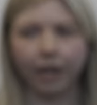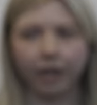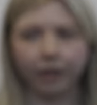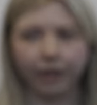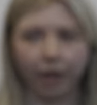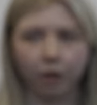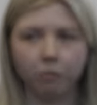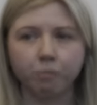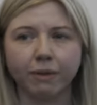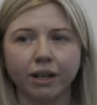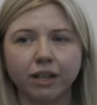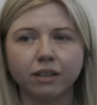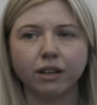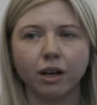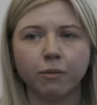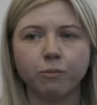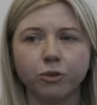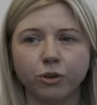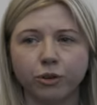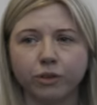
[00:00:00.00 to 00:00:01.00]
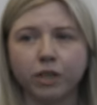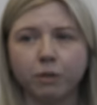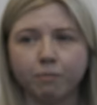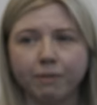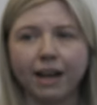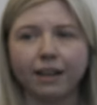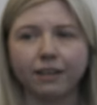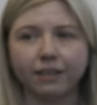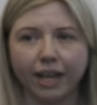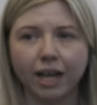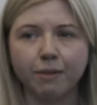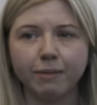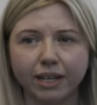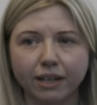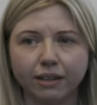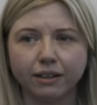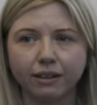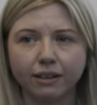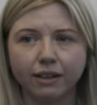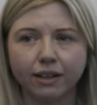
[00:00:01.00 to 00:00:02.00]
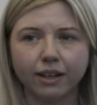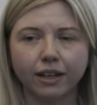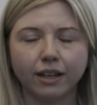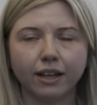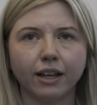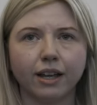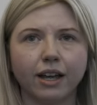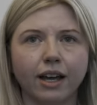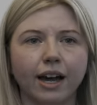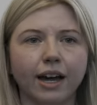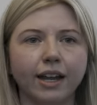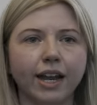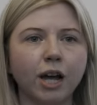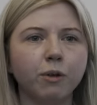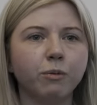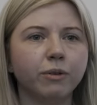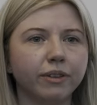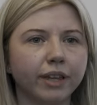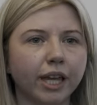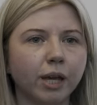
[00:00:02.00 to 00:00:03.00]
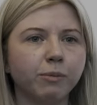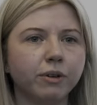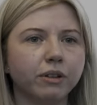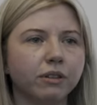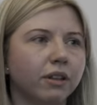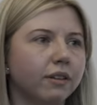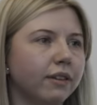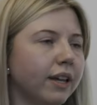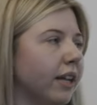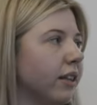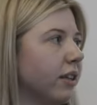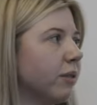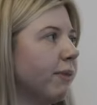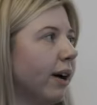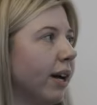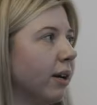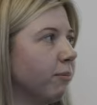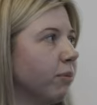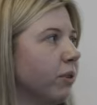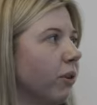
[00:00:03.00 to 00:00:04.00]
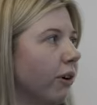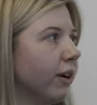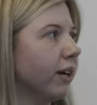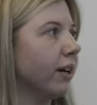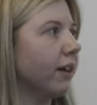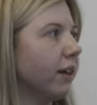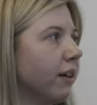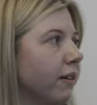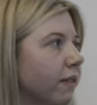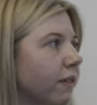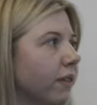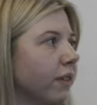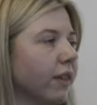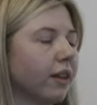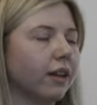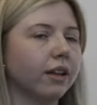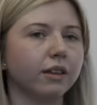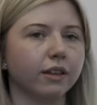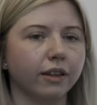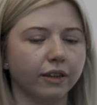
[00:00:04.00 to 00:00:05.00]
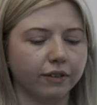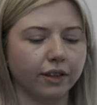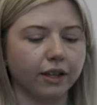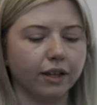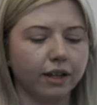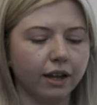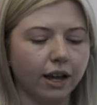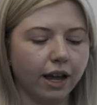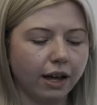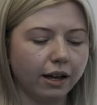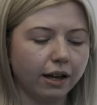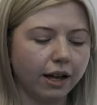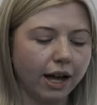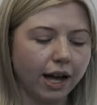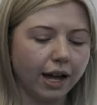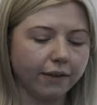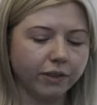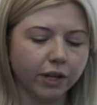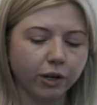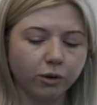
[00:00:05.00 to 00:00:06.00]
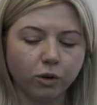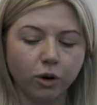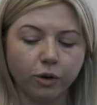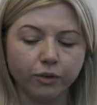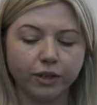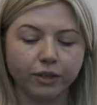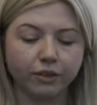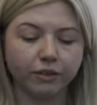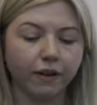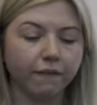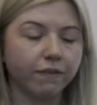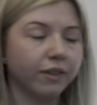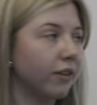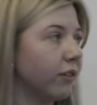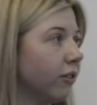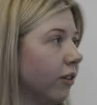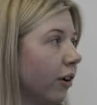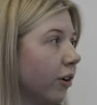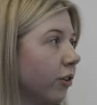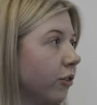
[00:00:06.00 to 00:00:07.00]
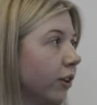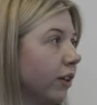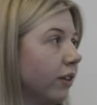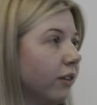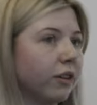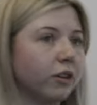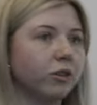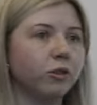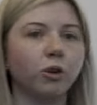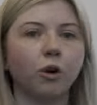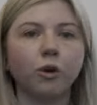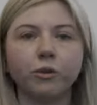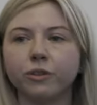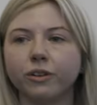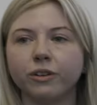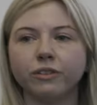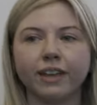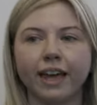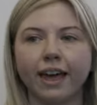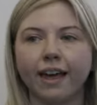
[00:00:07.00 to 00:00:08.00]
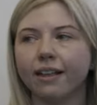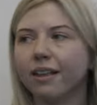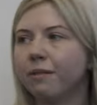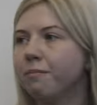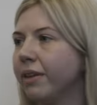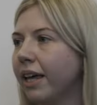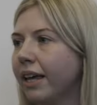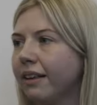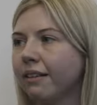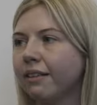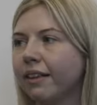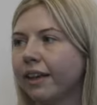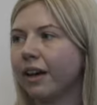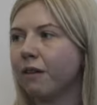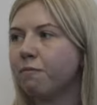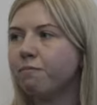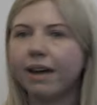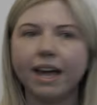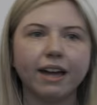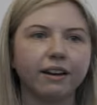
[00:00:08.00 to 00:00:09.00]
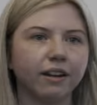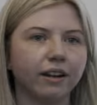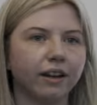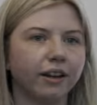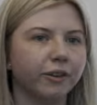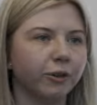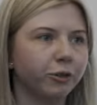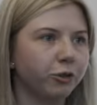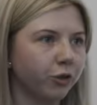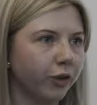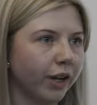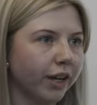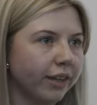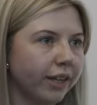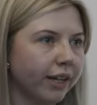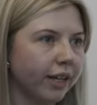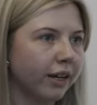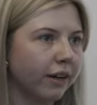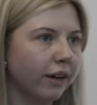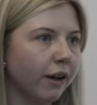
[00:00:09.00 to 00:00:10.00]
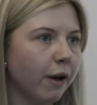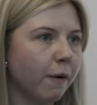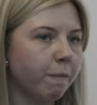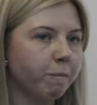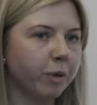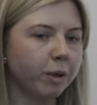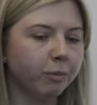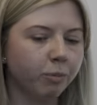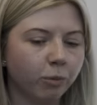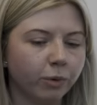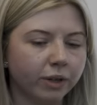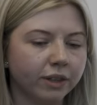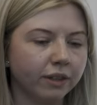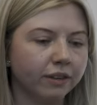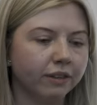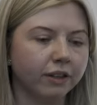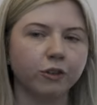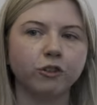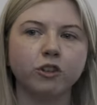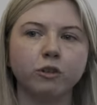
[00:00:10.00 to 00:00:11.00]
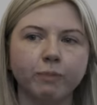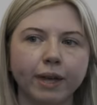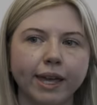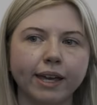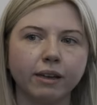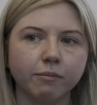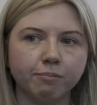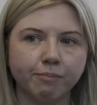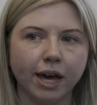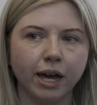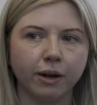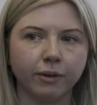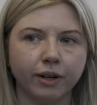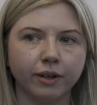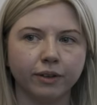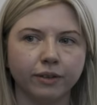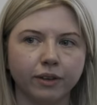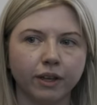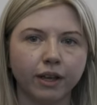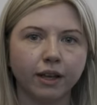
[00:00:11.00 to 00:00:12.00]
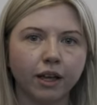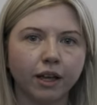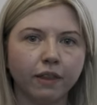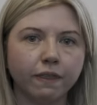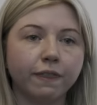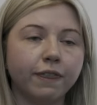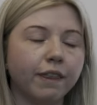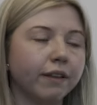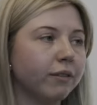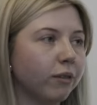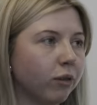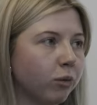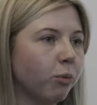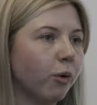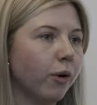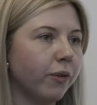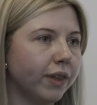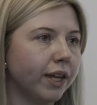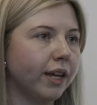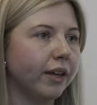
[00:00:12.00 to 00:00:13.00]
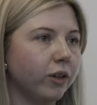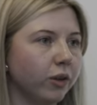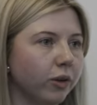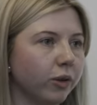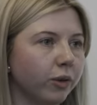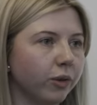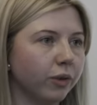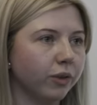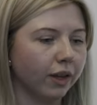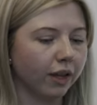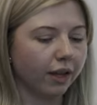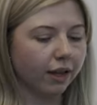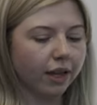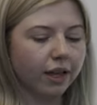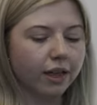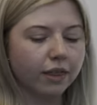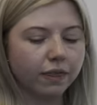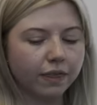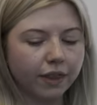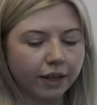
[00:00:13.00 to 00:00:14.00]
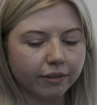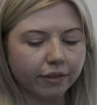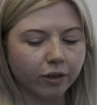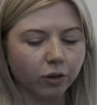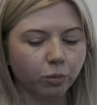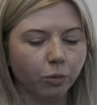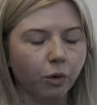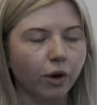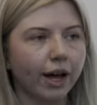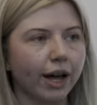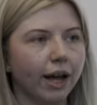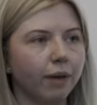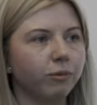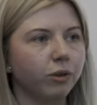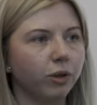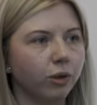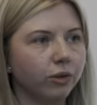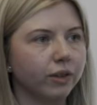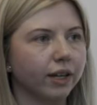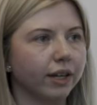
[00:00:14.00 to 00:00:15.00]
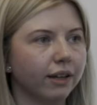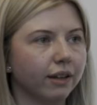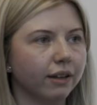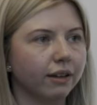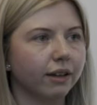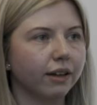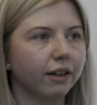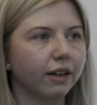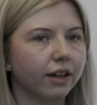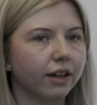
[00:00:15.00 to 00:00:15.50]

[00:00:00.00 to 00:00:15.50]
I helped build up during the pandemic. And I was able to say to my employer, listen, I've now got the stuff that surgeons and doctors get in places like America and Australia, people with decision-making powers. This is what they use. This is what I'm using.